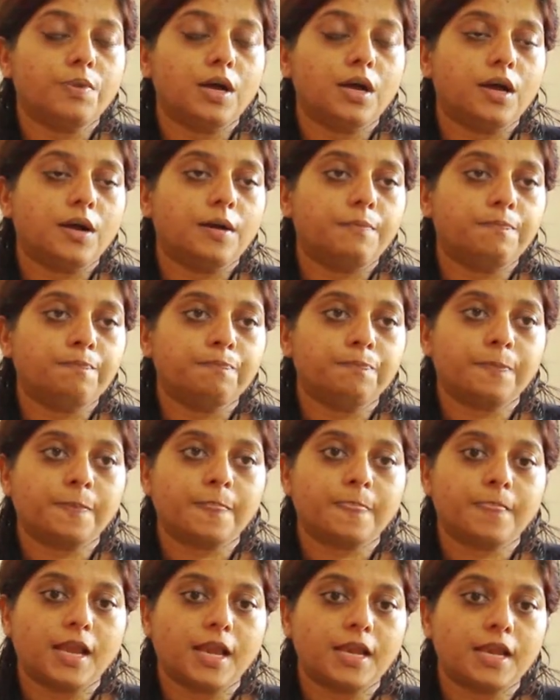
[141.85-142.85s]

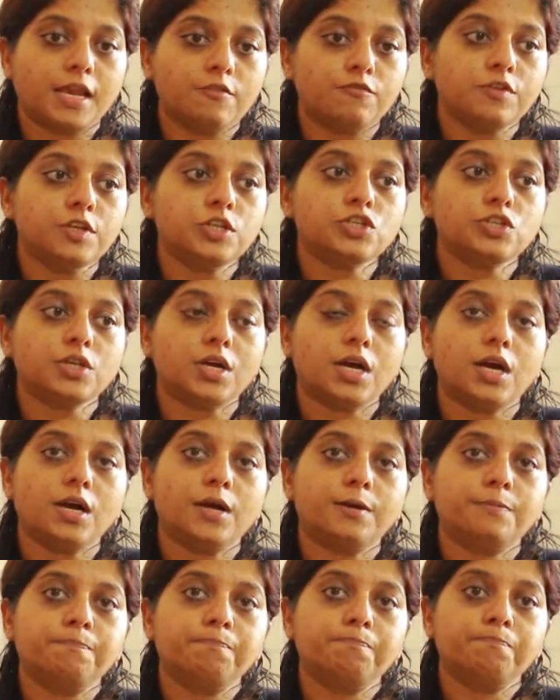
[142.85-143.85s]
and I wish
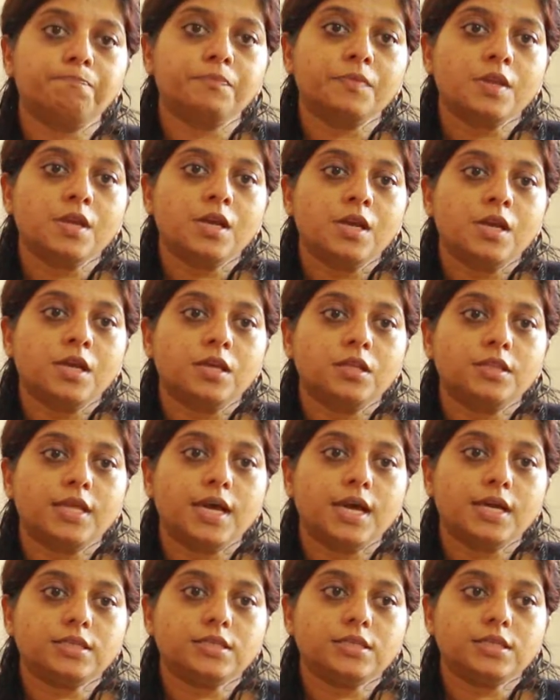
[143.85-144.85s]

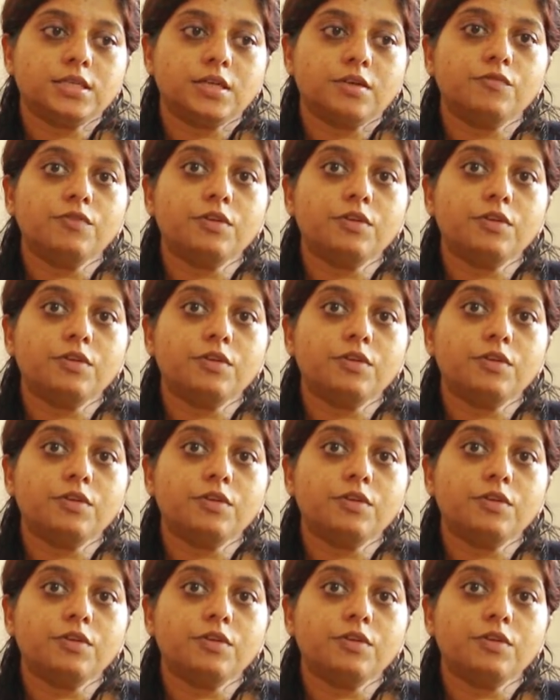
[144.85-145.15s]
that